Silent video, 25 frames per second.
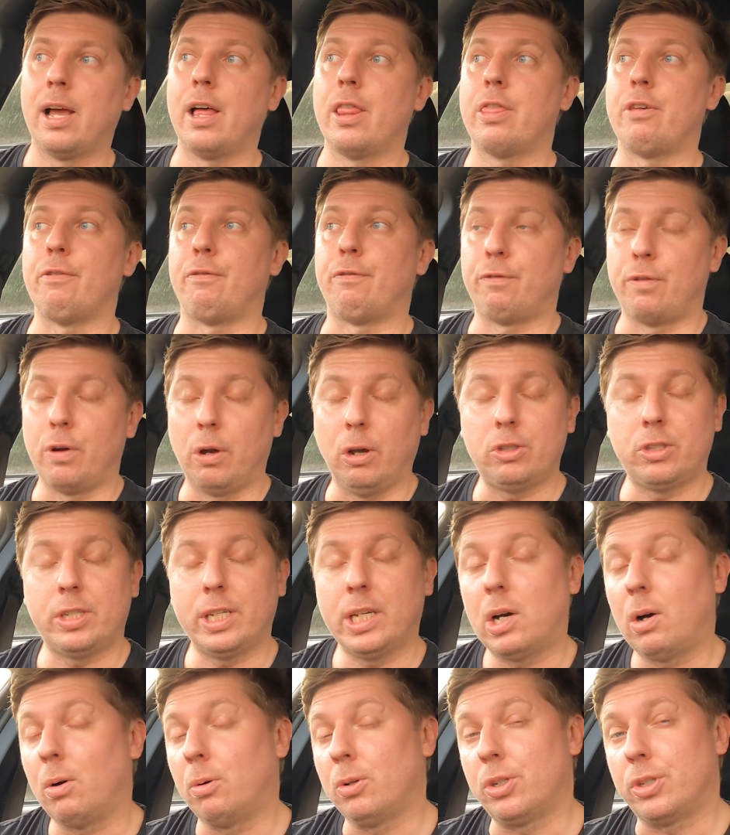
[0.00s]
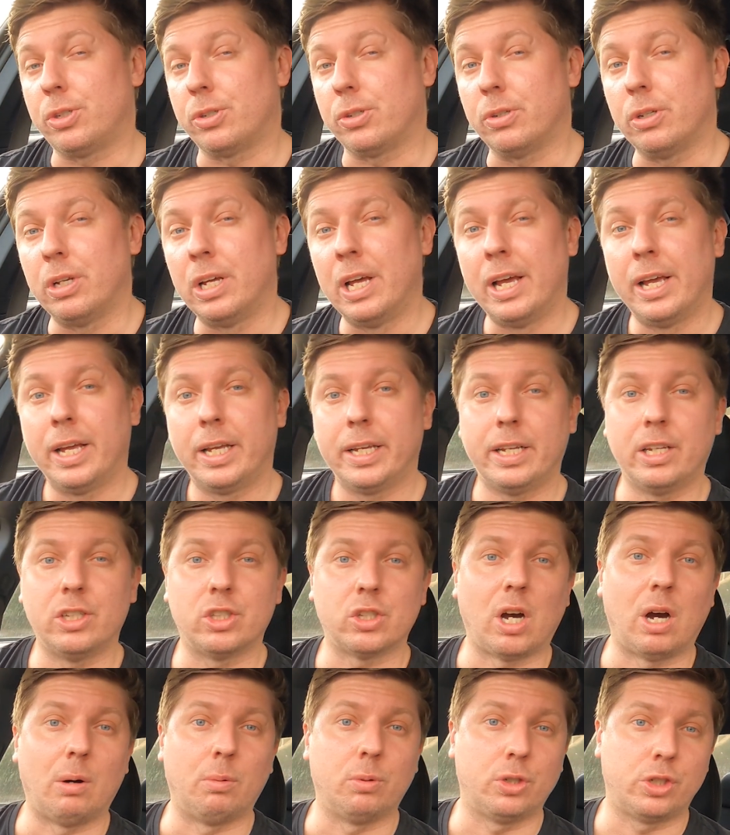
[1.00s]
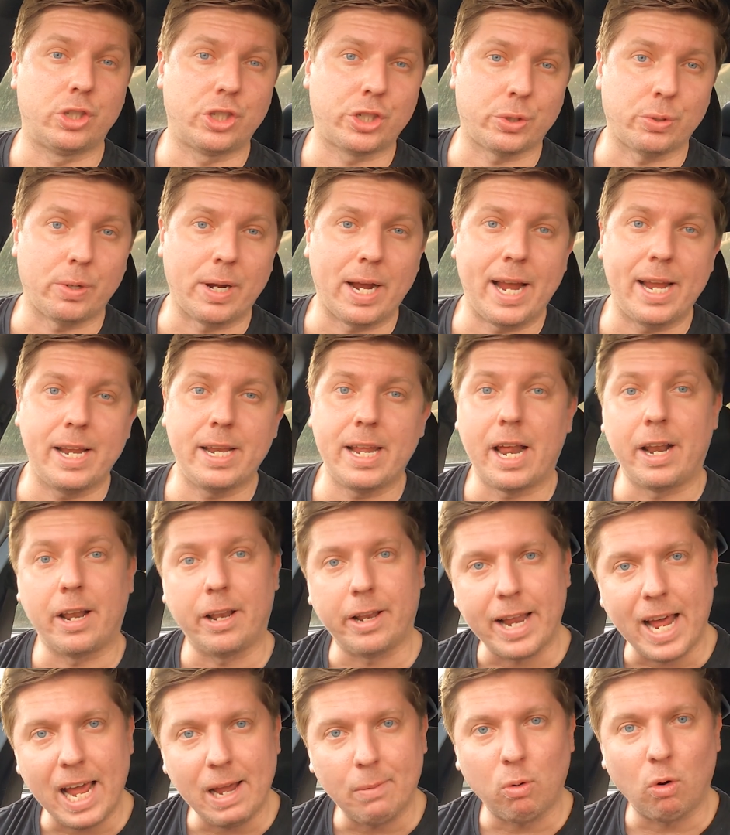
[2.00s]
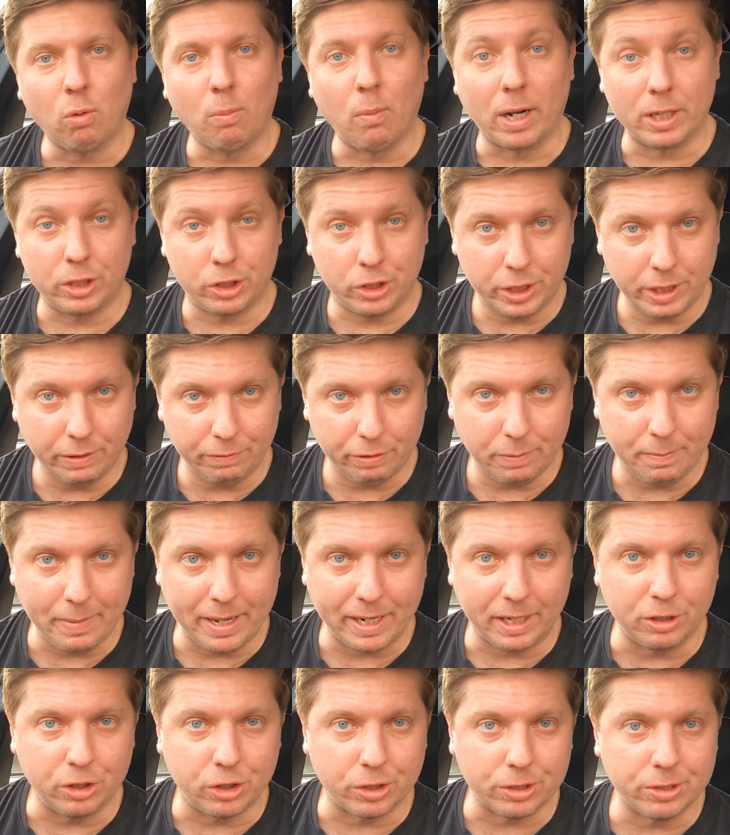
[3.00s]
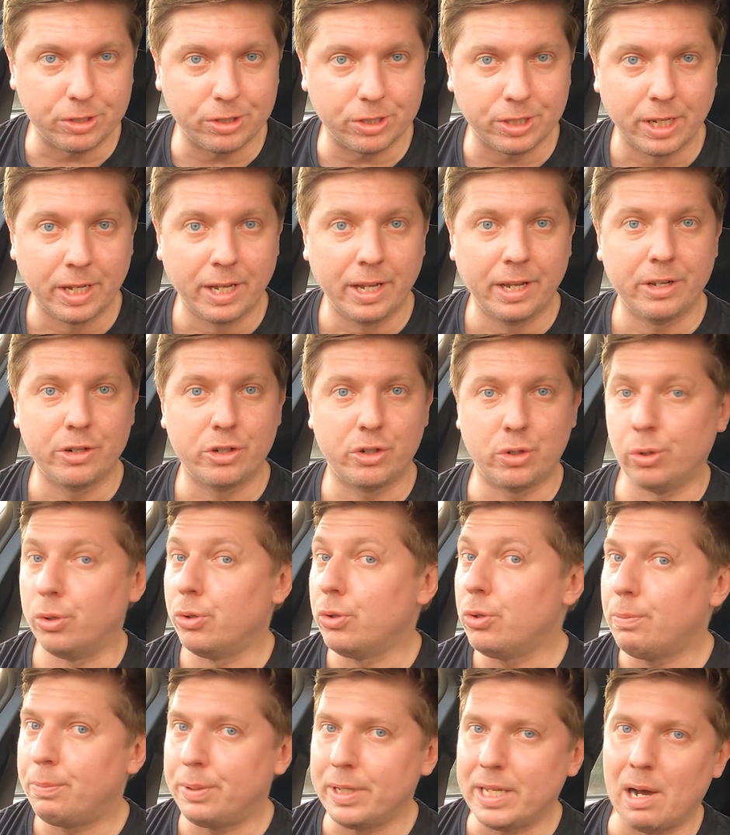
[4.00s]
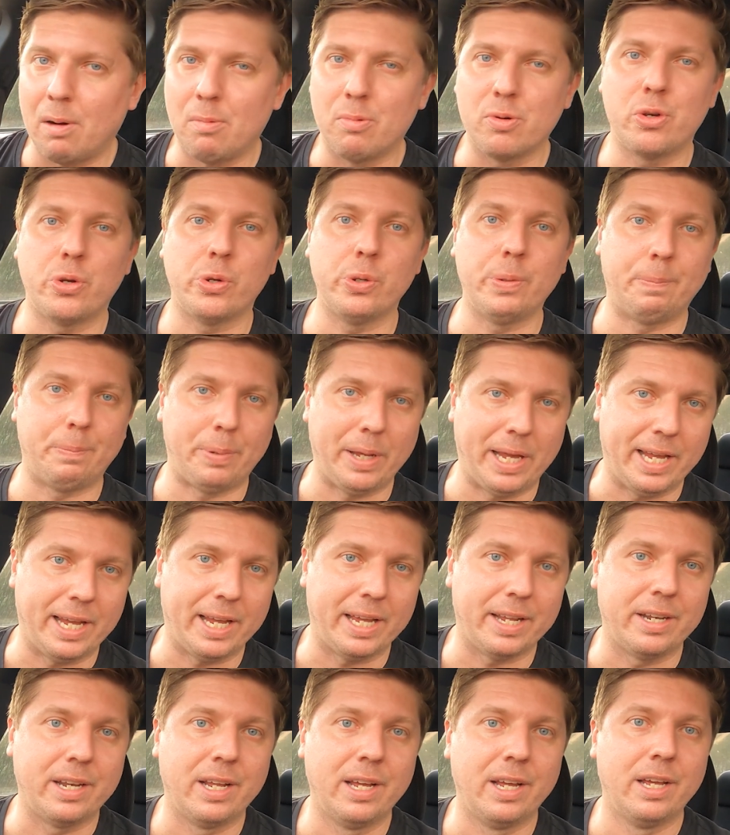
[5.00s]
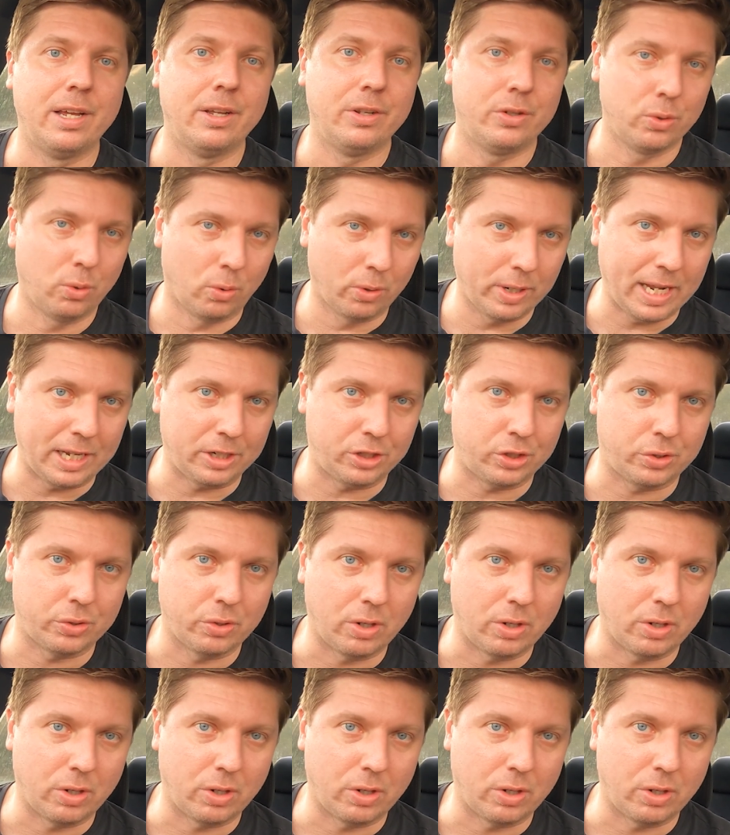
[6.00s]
The first thing I would do is I would train and enable my shift managers to be able to ban DoorDash